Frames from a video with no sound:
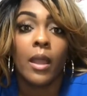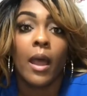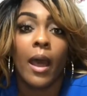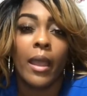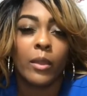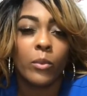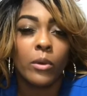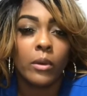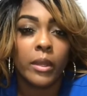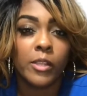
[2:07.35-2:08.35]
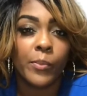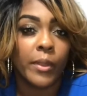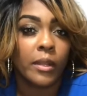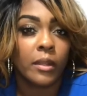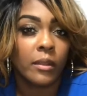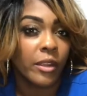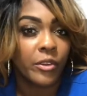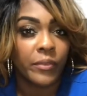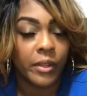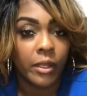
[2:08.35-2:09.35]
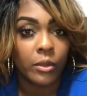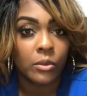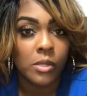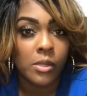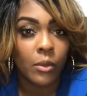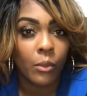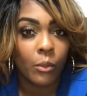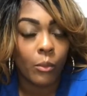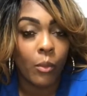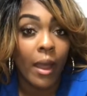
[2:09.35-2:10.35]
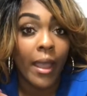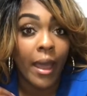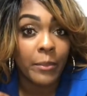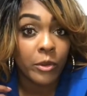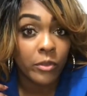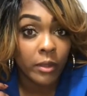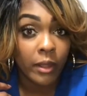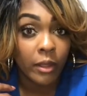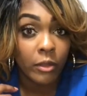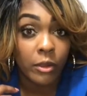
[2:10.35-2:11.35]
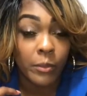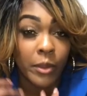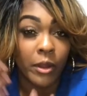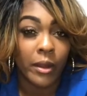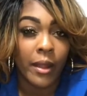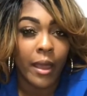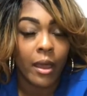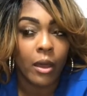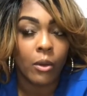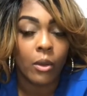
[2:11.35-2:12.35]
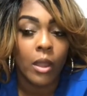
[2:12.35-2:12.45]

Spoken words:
I will explain in later videos why I personally like color compare and how